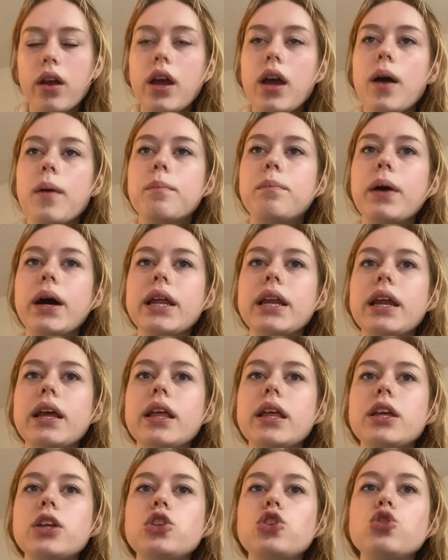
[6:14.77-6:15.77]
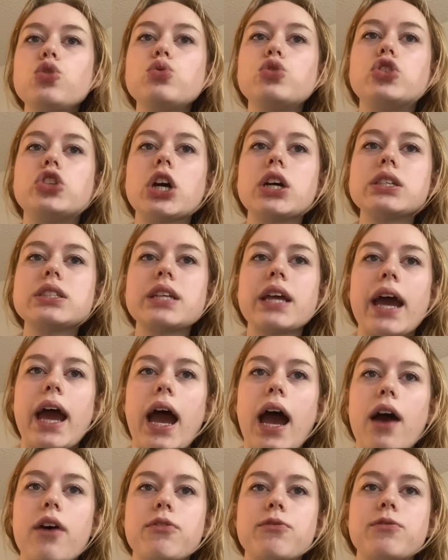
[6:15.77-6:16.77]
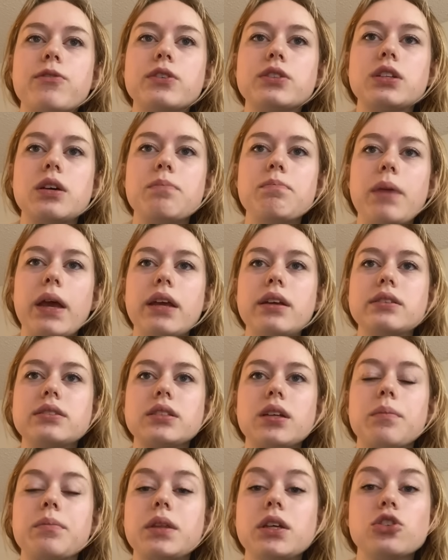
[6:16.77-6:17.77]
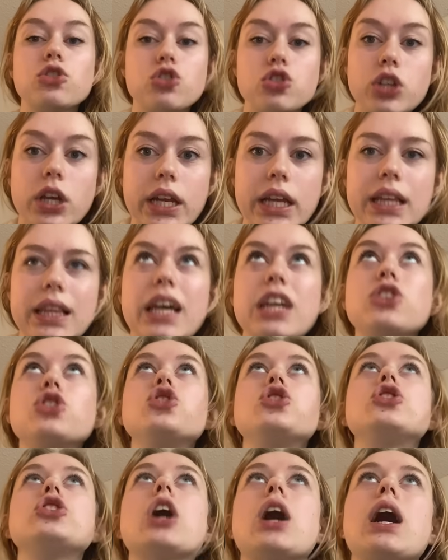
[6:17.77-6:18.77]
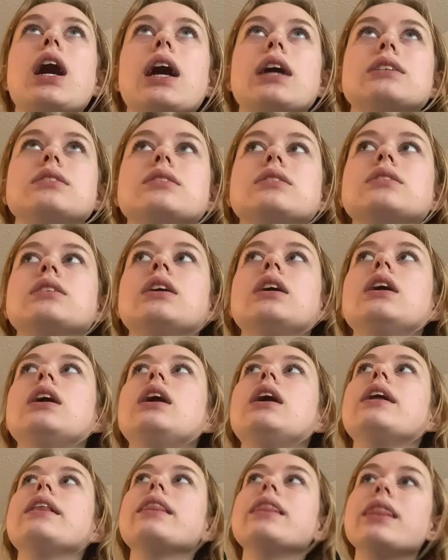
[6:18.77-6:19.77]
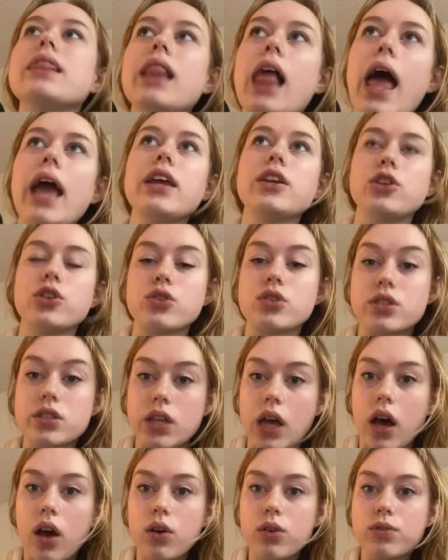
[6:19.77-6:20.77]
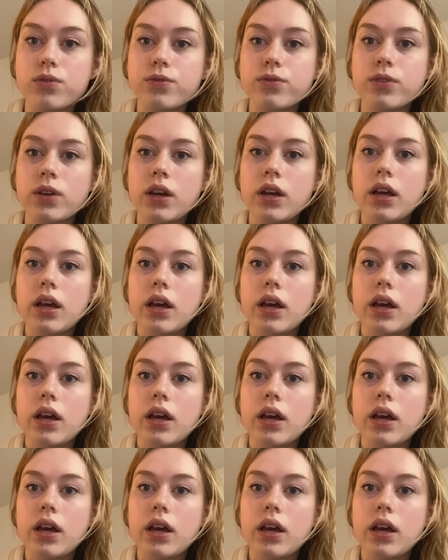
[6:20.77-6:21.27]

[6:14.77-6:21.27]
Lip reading: But you just have to make something shitty. Like, just let yourself